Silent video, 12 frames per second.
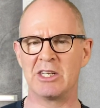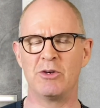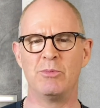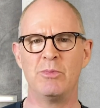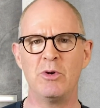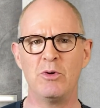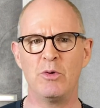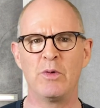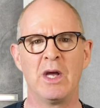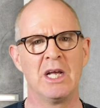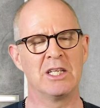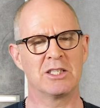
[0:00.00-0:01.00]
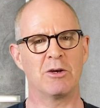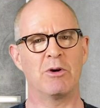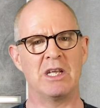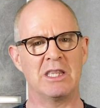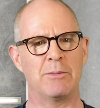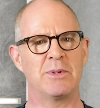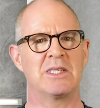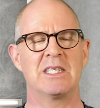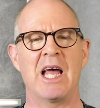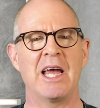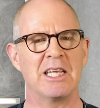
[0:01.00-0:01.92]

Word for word: you move. So in the, I